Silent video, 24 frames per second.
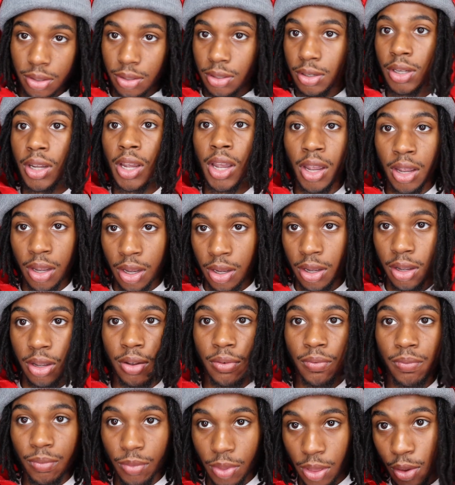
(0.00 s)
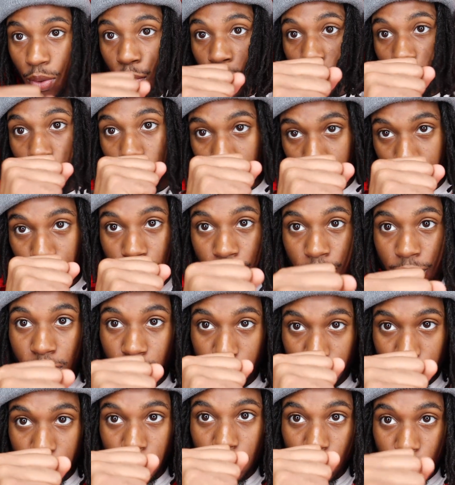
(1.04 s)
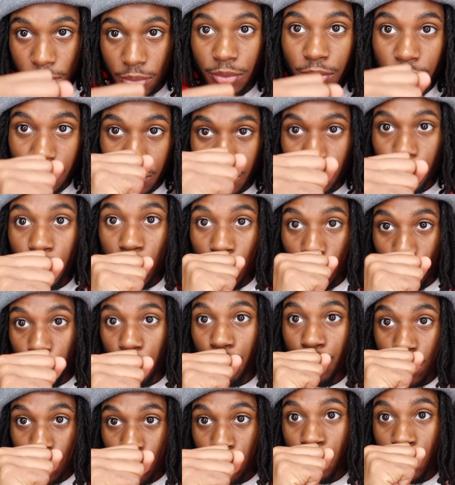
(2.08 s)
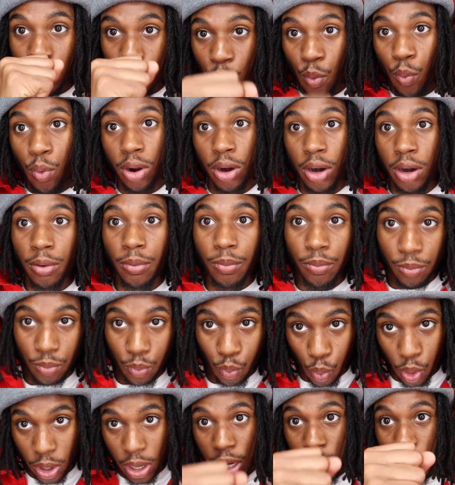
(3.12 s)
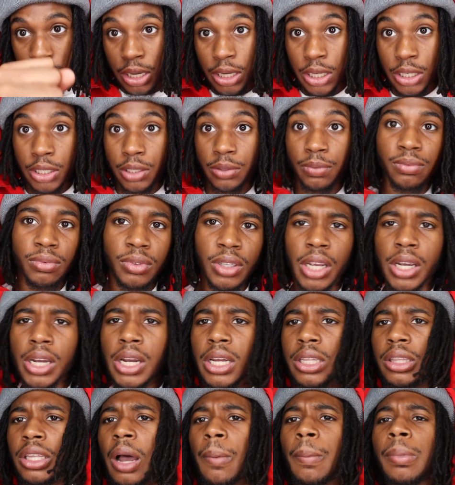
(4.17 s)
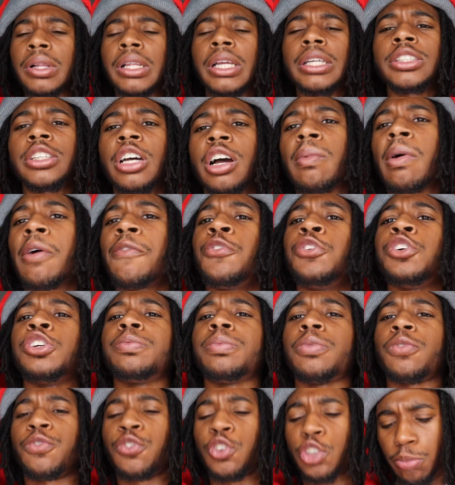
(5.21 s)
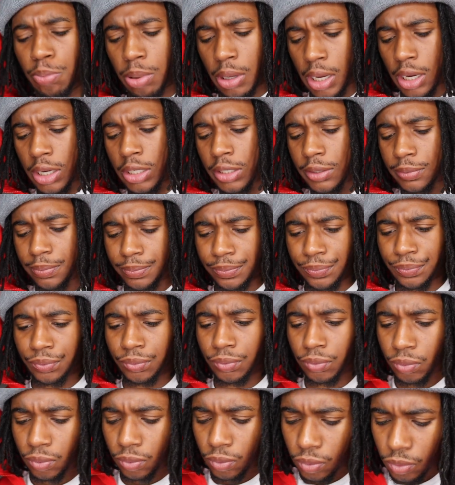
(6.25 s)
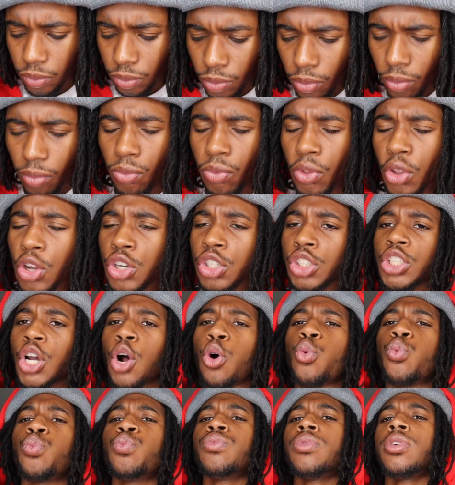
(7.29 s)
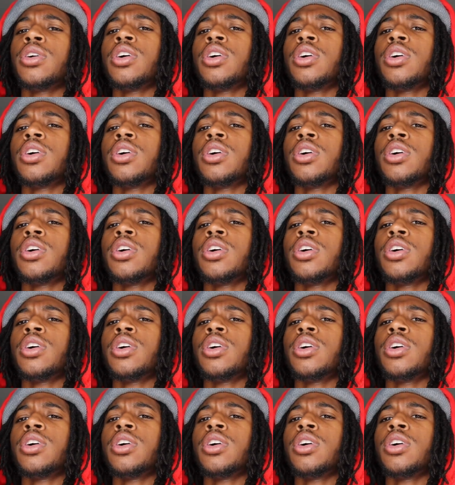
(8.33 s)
yeah, I'm one of them. We gonna one of them, one of these. Now, but let's talk about future plans. So,